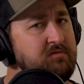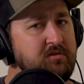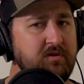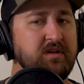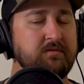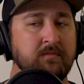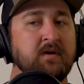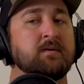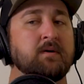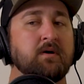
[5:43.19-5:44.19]
you can,
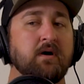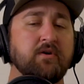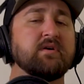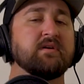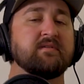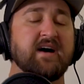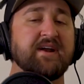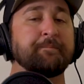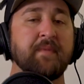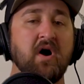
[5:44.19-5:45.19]
you can let
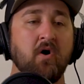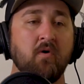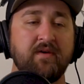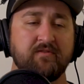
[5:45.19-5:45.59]
them know.